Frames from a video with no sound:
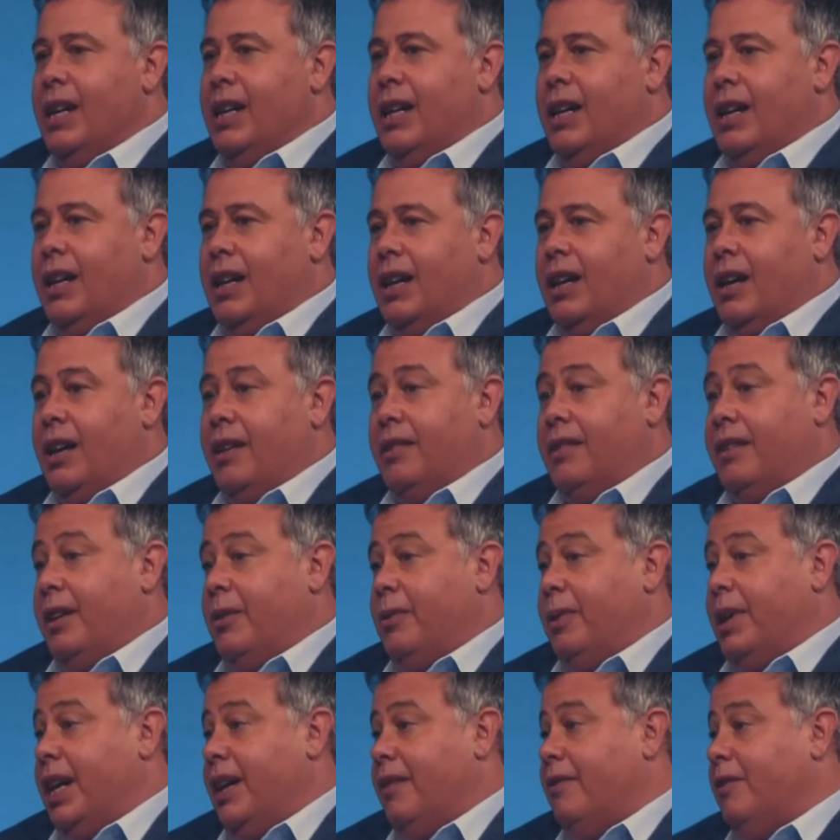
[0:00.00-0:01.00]
I think
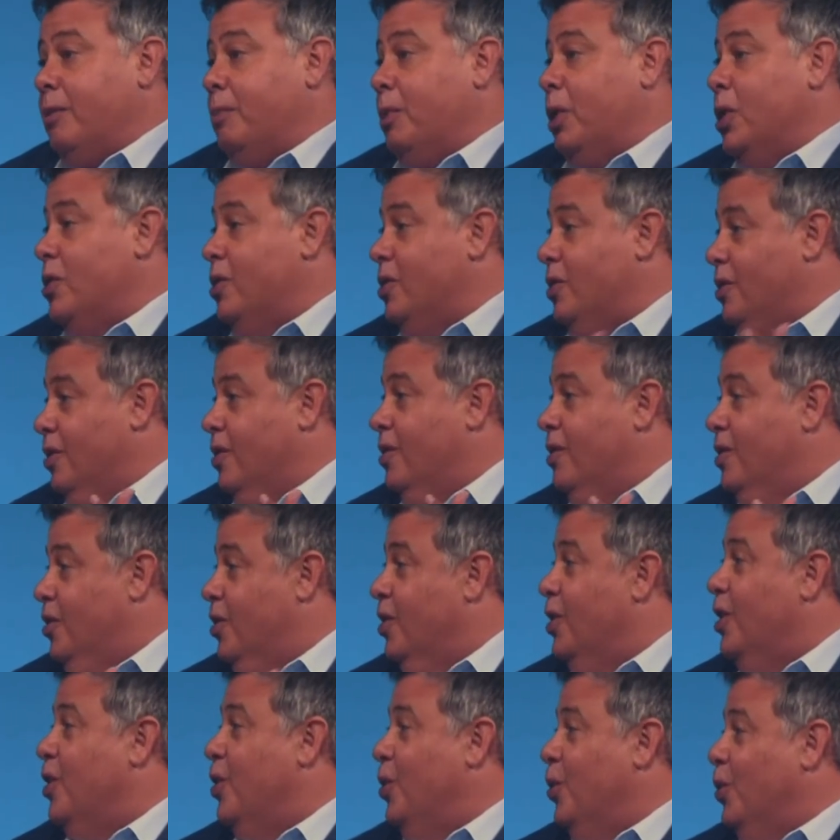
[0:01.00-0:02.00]
we have the most
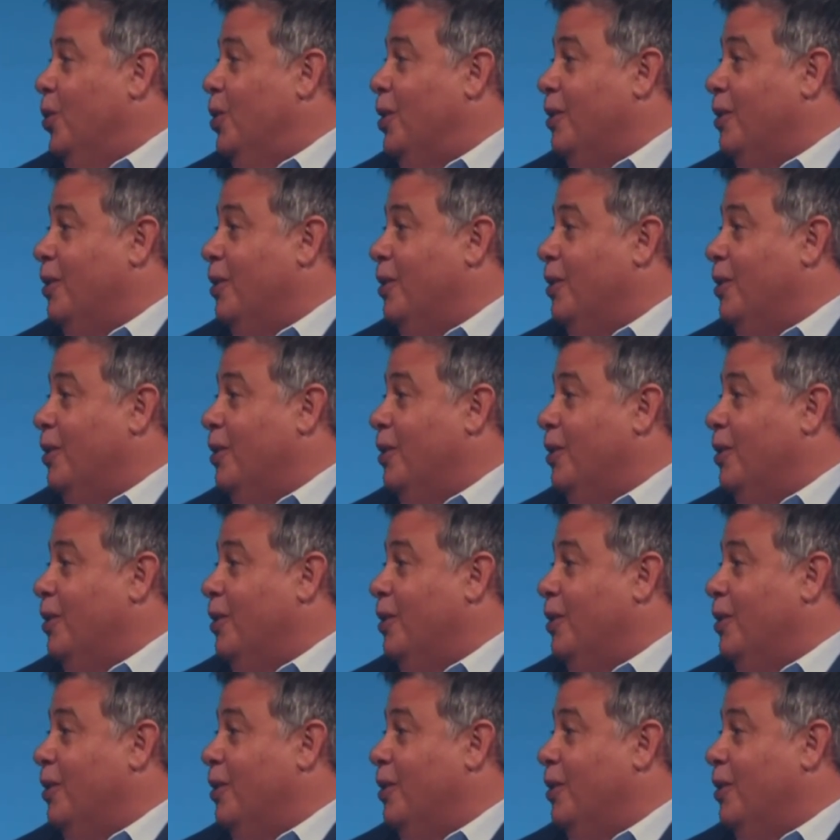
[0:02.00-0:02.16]
secure